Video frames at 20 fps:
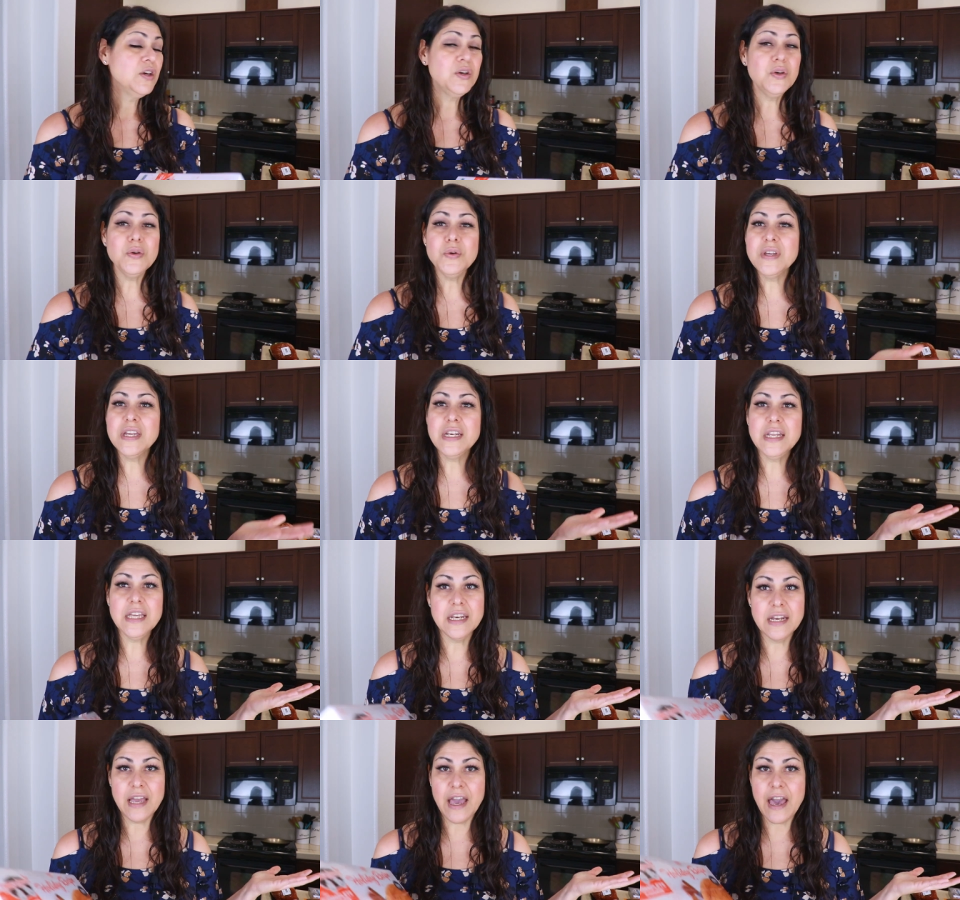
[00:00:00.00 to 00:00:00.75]
Who can
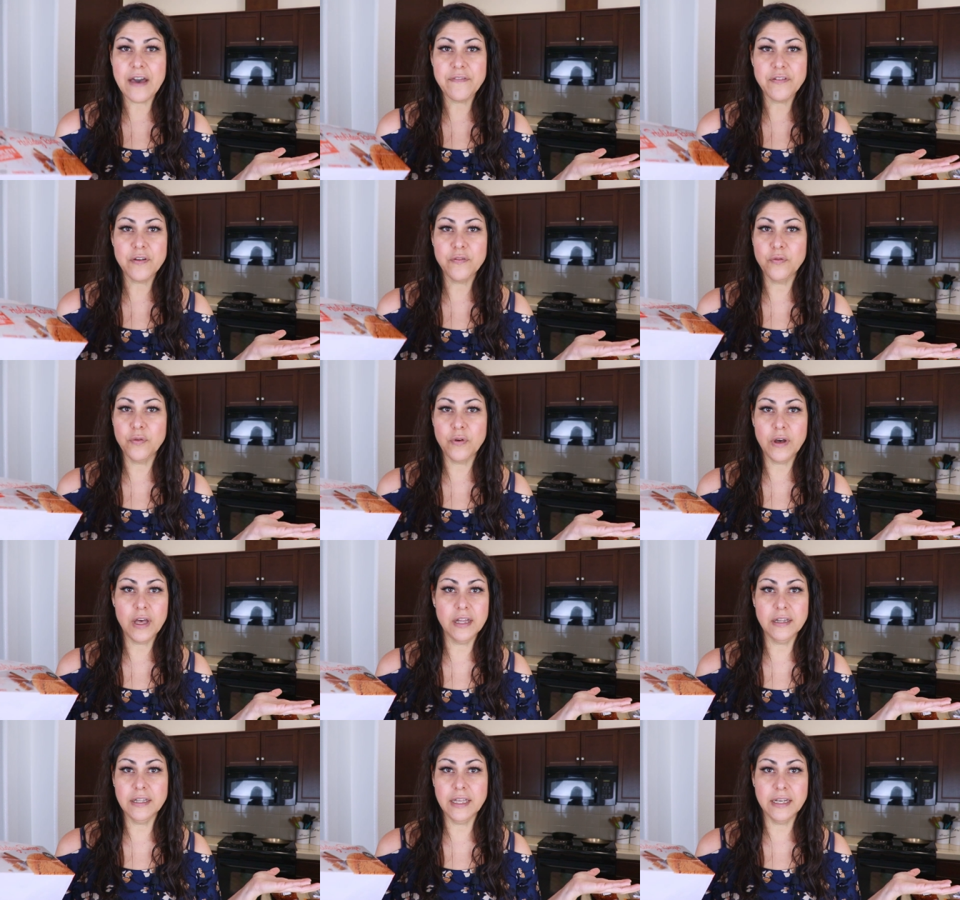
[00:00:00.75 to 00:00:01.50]
eat half of
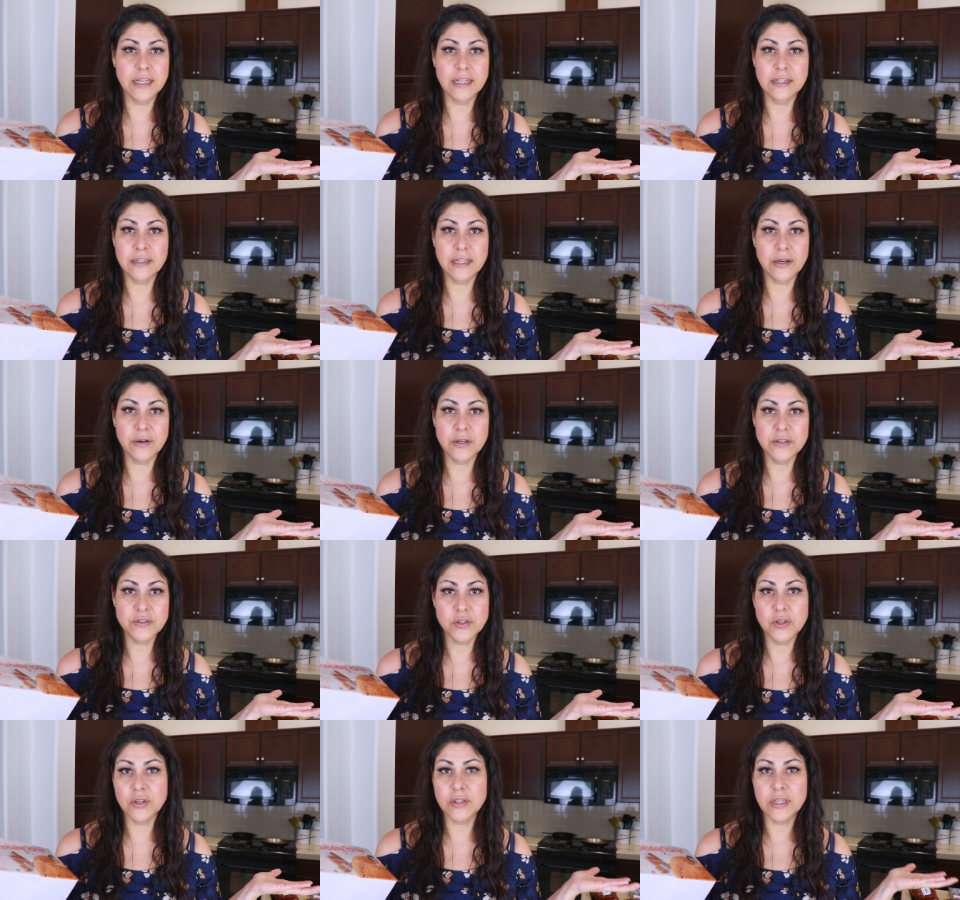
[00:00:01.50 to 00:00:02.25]
a Lenny and
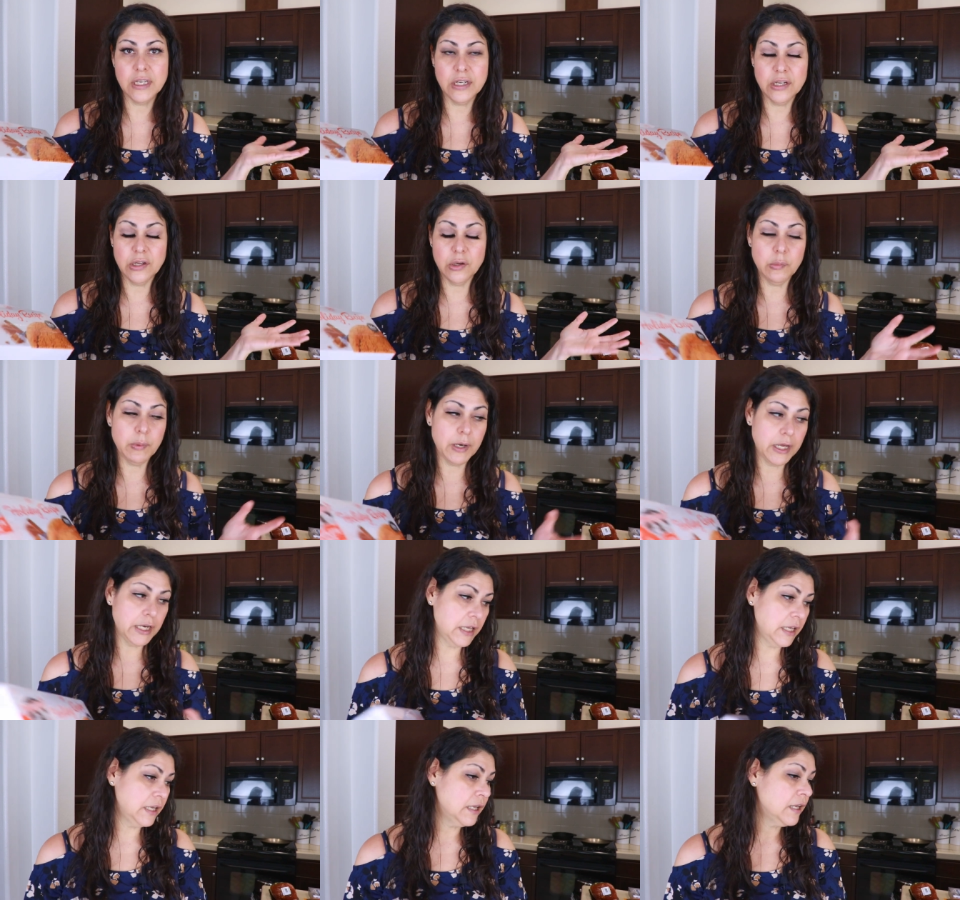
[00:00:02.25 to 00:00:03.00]
Larry's cookie?
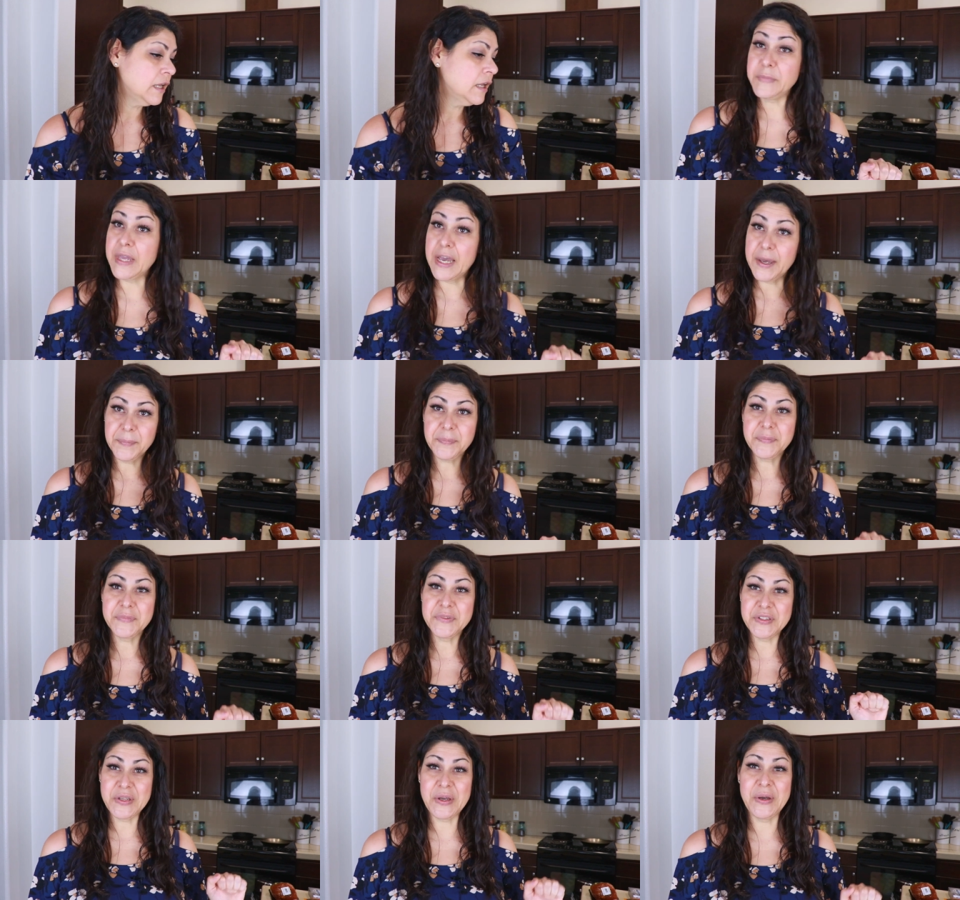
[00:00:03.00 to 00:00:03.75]
Nobody. Yeah,
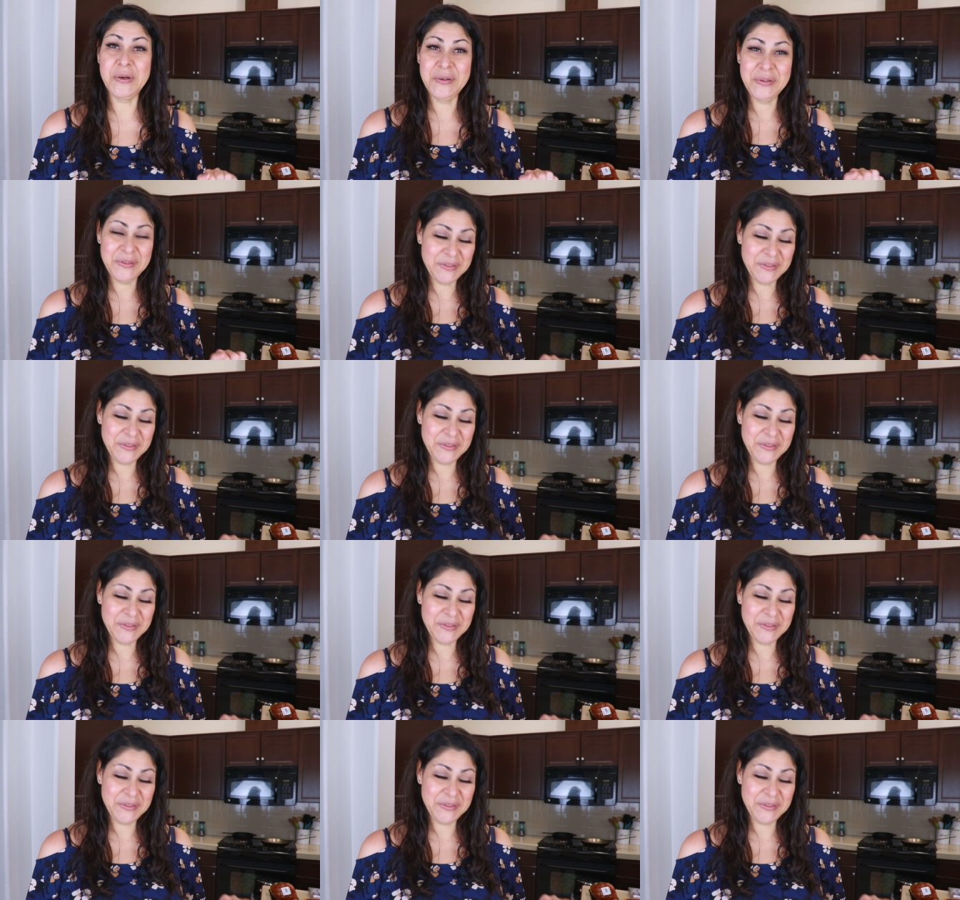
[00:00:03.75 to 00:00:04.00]
so,